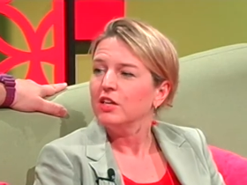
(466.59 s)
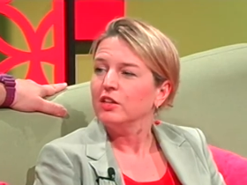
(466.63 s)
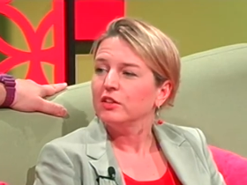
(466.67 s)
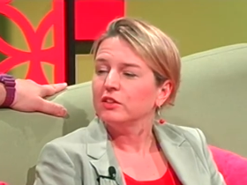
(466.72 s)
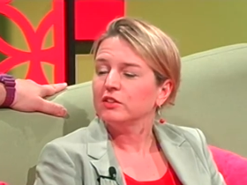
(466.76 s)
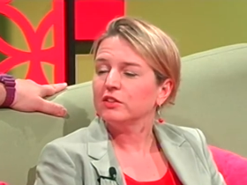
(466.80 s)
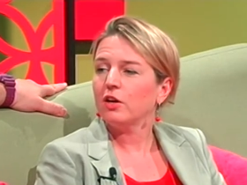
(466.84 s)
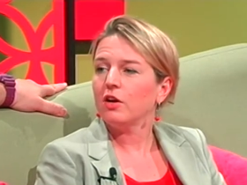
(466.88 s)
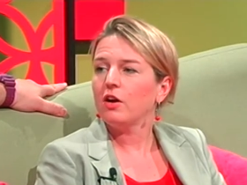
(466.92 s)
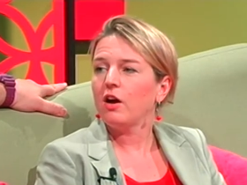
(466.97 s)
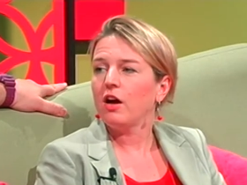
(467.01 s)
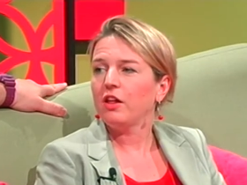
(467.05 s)

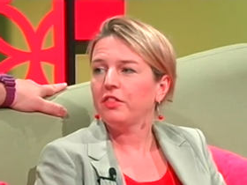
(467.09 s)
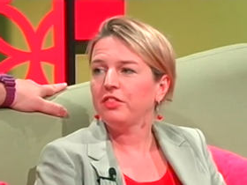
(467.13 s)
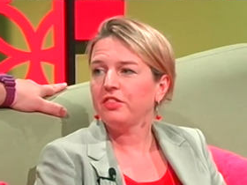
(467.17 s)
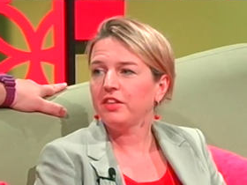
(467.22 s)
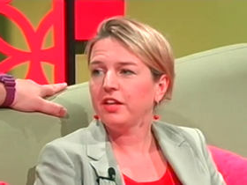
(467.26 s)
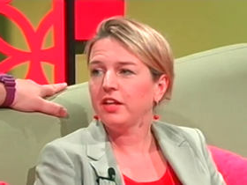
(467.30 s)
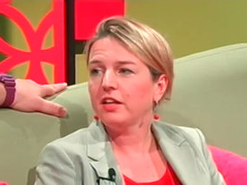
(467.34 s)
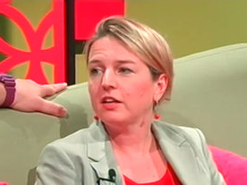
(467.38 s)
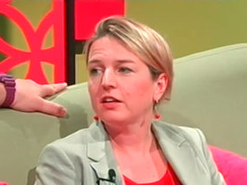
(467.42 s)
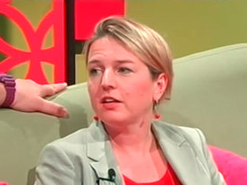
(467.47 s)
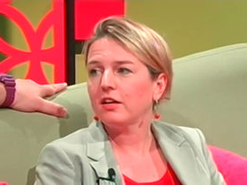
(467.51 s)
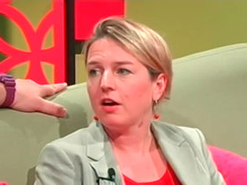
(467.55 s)
So I
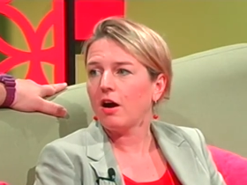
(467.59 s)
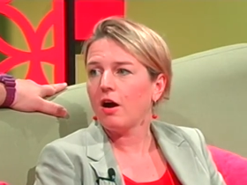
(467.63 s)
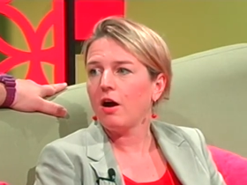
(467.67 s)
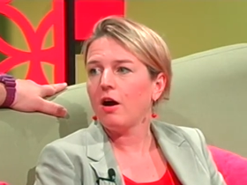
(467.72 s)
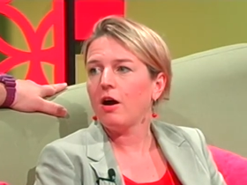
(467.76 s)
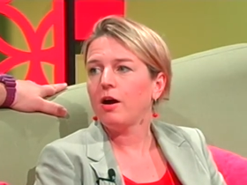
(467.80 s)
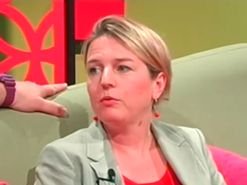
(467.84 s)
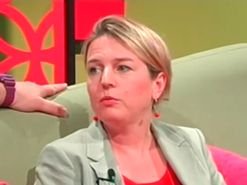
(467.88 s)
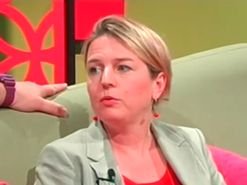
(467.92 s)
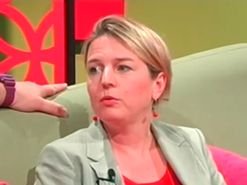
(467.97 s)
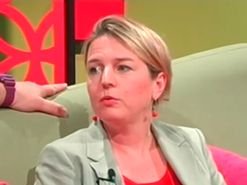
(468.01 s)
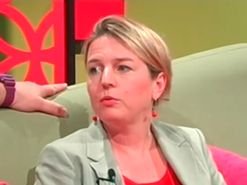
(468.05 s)
think
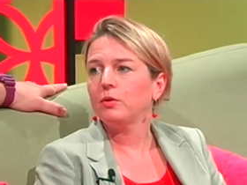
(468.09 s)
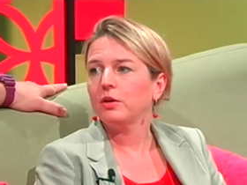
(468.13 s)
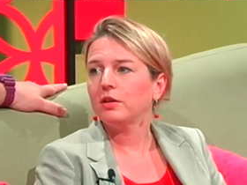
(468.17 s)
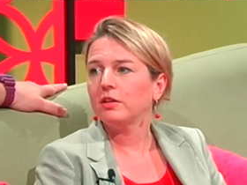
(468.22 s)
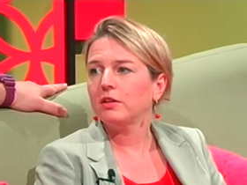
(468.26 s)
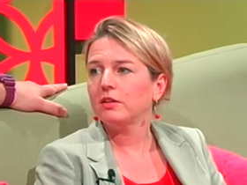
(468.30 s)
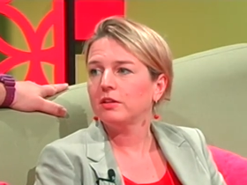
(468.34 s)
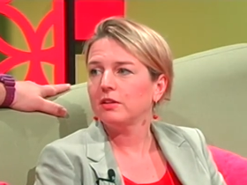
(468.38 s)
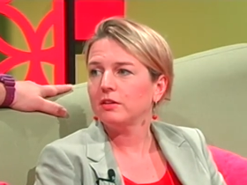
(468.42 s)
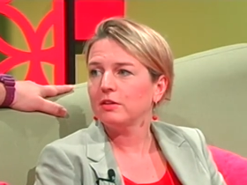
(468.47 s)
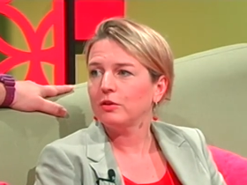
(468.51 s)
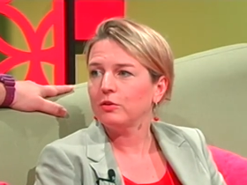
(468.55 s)
I will want
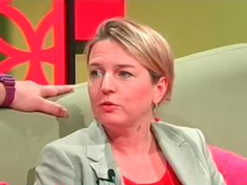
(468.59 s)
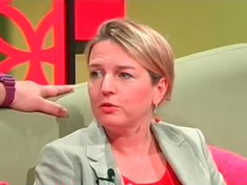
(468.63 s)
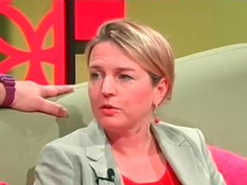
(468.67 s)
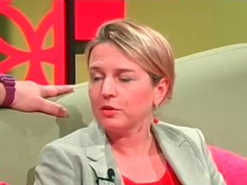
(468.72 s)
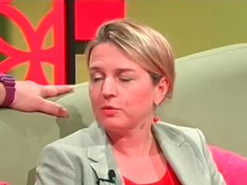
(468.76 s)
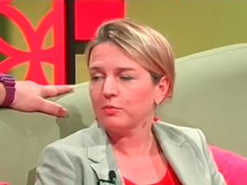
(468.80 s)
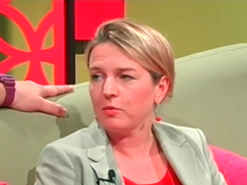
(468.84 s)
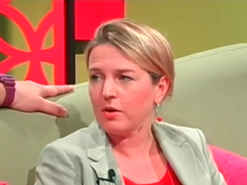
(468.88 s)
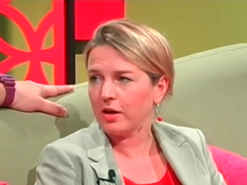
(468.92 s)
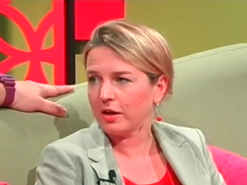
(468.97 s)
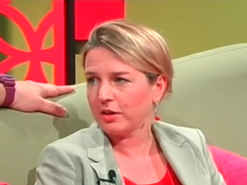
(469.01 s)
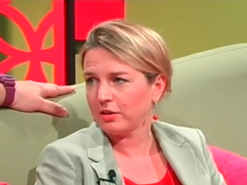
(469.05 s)
to look
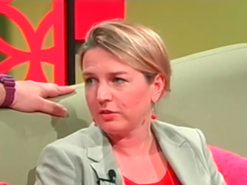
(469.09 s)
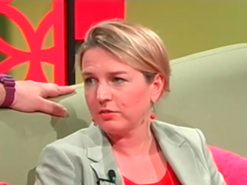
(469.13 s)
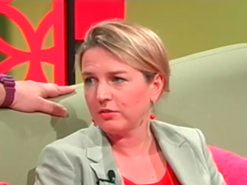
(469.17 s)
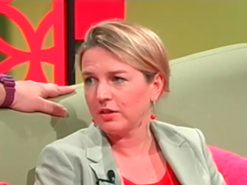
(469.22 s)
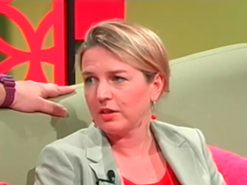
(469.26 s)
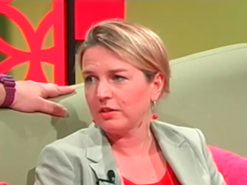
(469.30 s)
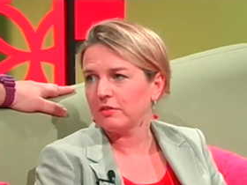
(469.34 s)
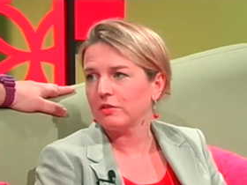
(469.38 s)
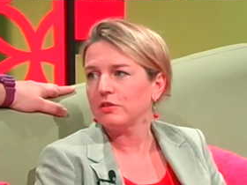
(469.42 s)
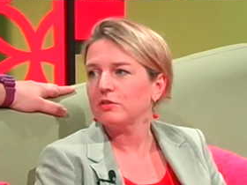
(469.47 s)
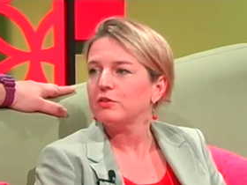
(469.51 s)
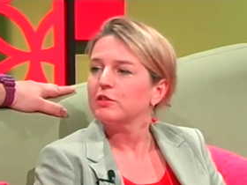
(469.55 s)
at my
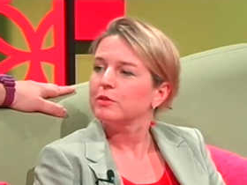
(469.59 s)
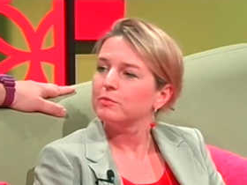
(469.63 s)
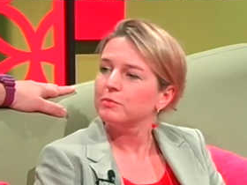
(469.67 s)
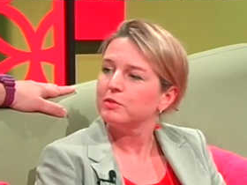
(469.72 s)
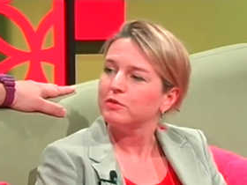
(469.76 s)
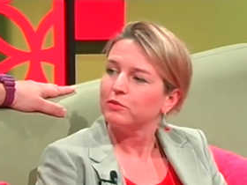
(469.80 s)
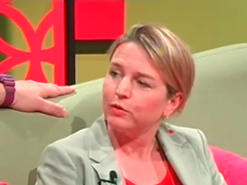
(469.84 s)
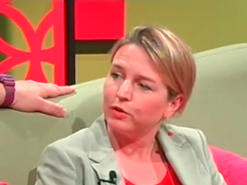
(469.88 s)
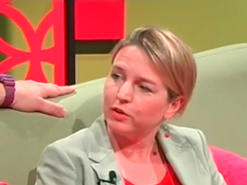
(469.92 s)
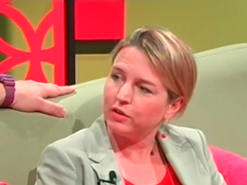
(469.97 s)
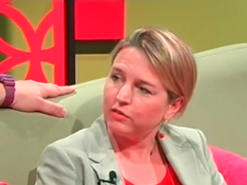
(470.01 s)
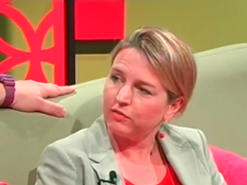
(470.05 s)
career in terms
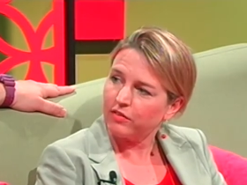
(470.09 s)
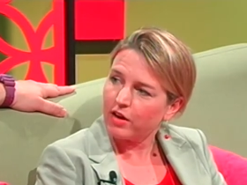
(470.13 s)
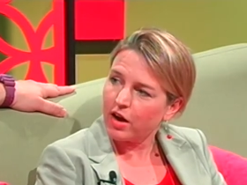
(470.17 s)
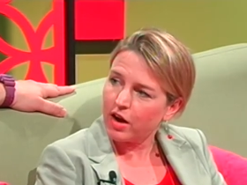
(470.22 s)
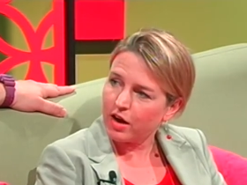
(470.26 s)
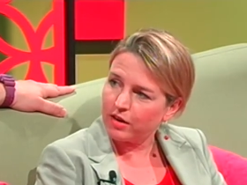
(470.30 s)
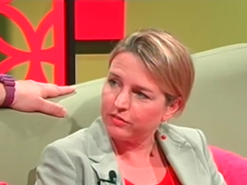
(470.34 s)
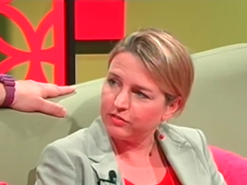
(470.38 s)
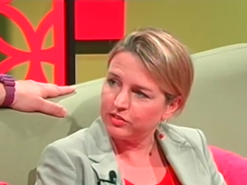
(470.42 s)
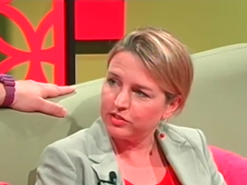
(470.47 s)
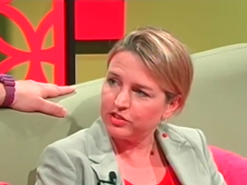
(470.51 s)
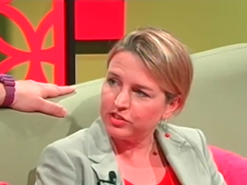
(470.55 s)
of what I've,
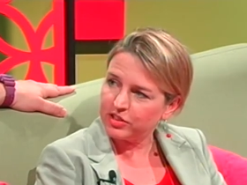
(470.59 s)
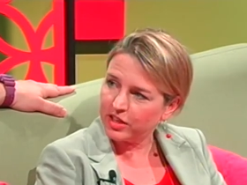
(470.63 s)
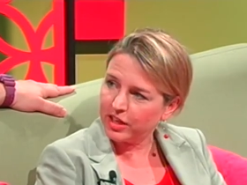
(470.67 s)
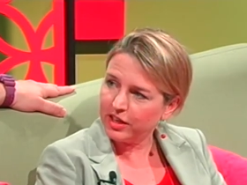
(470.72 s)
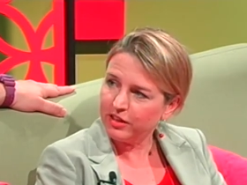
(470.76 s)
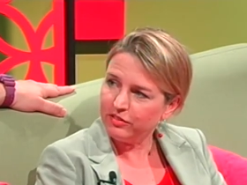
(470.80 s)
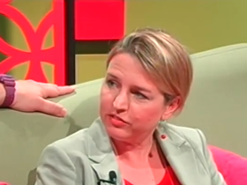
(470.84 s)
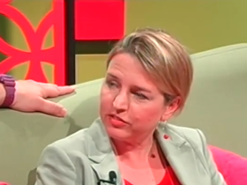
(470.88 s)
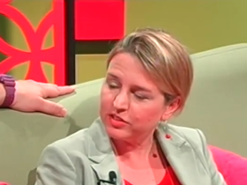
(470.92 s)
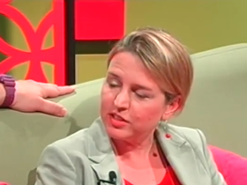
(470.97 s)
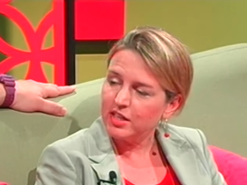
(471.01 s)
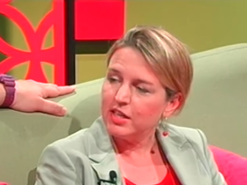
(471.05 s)
I've
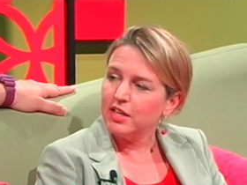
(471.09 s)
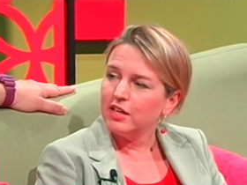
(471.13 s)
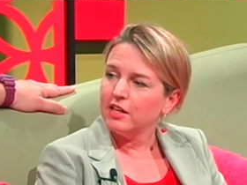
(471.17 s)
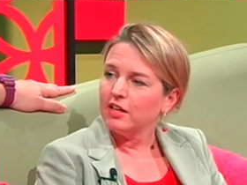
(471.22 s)
achieved.